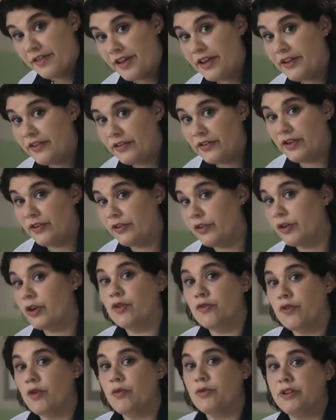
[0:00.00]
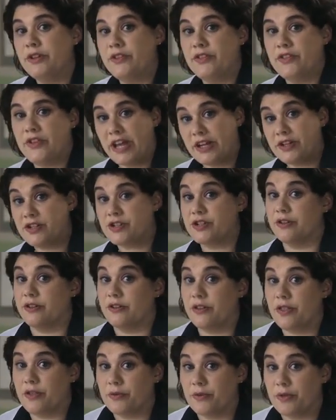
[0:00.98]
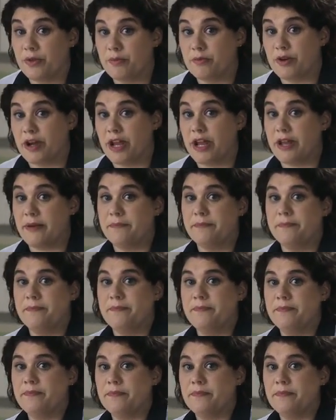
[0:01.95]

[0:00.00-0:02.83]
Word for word: This is a coronal section through the brain.